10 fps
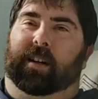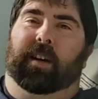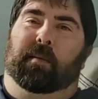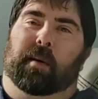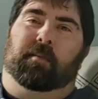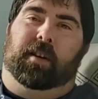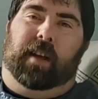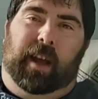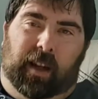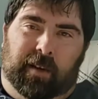to keep up the
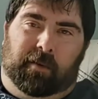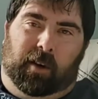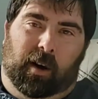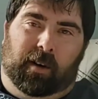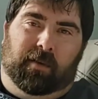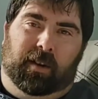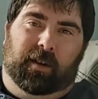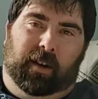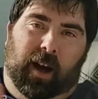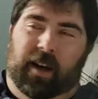daily vlog for
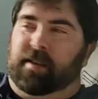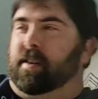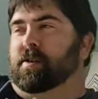you guys.